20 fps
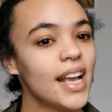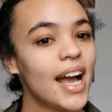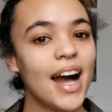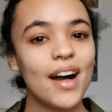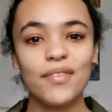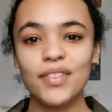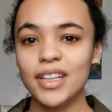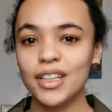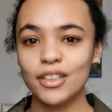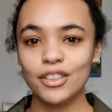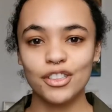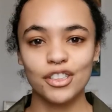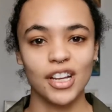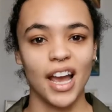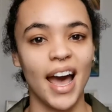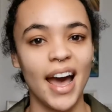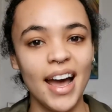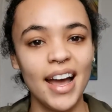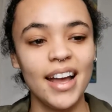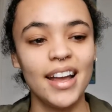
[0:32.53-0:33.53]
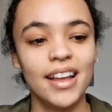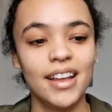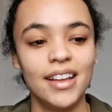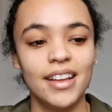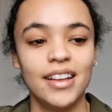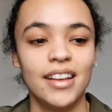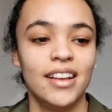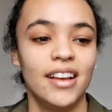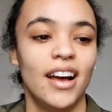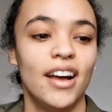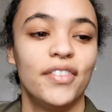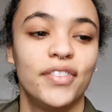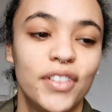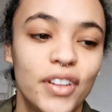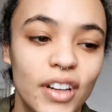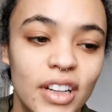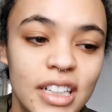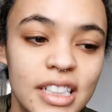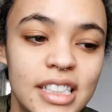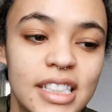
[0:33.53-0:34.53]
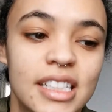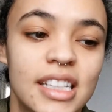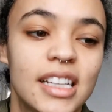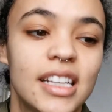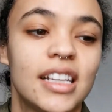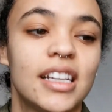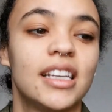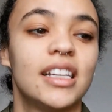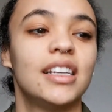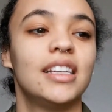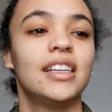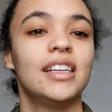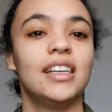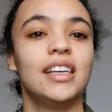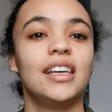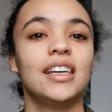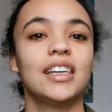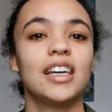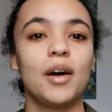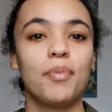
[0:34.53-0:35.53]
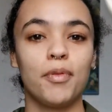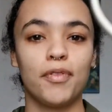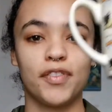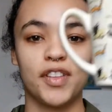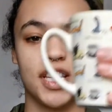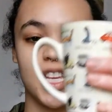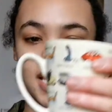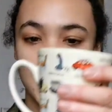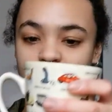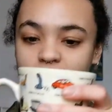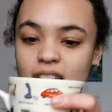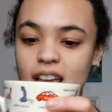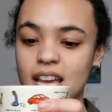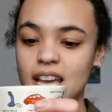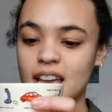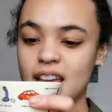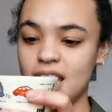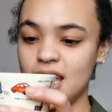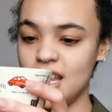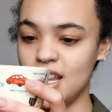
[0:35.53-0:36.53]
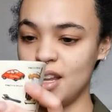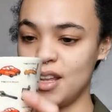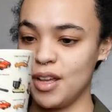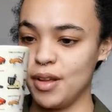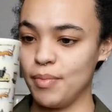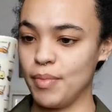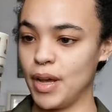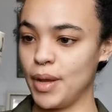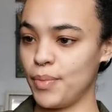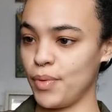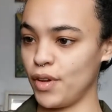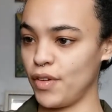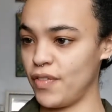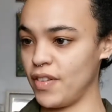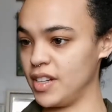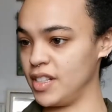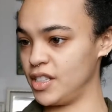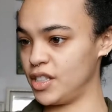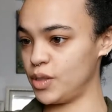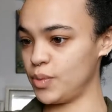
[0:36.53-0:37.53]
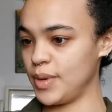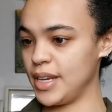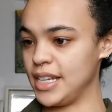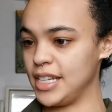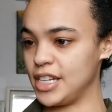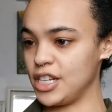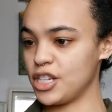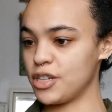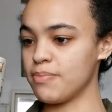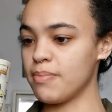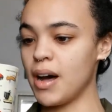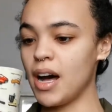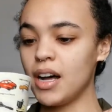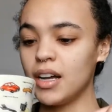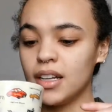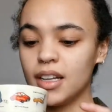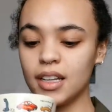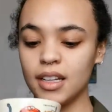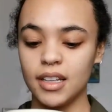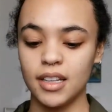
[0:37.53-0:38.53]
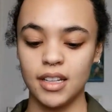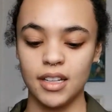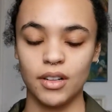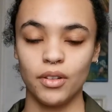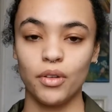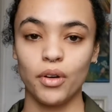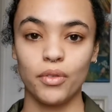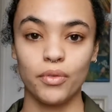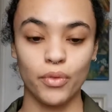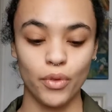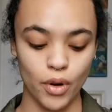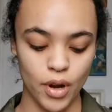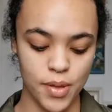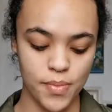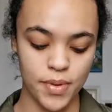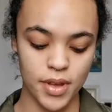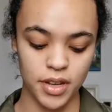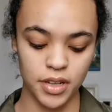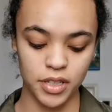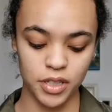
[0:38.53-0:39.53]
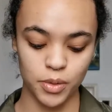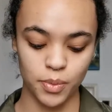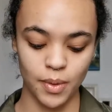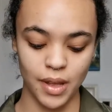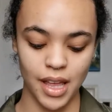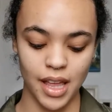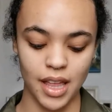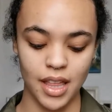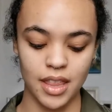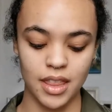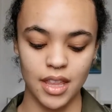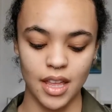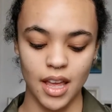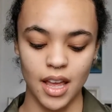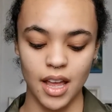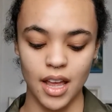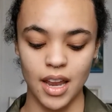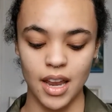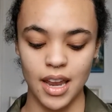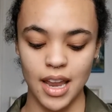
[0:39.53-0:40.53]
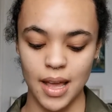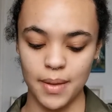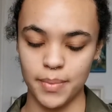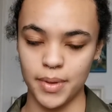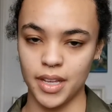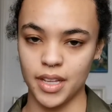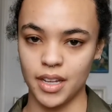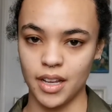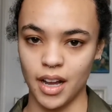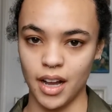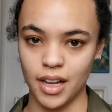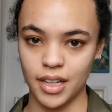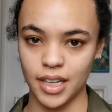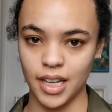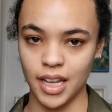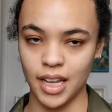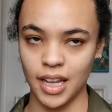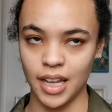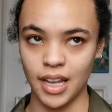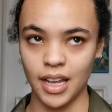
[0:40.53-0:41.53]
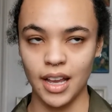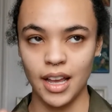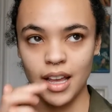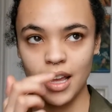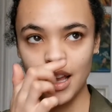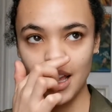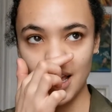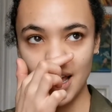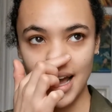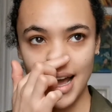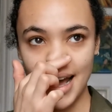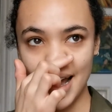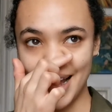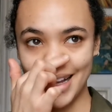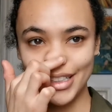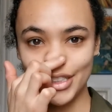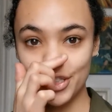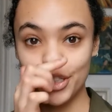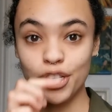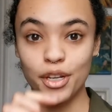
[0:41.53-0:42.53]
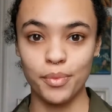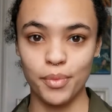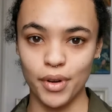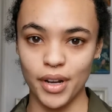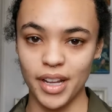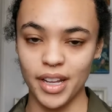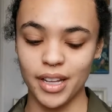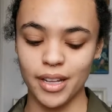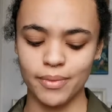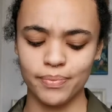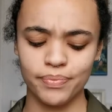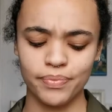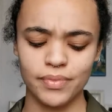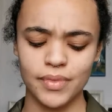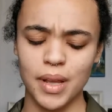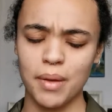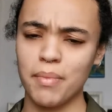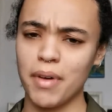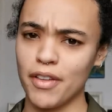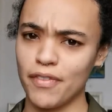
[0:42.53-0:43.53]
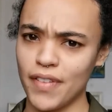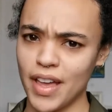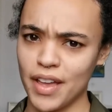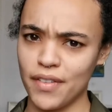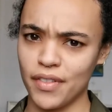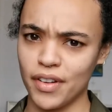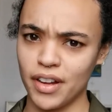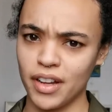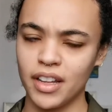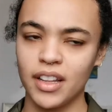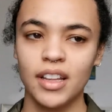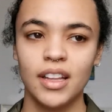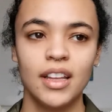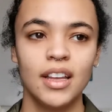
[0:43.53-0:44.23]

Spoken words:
have a little chat. I've got a cup of tea in my boyfriend's Swedish mug. Got a rooibos with lemon, honey and turmeric, my favourite.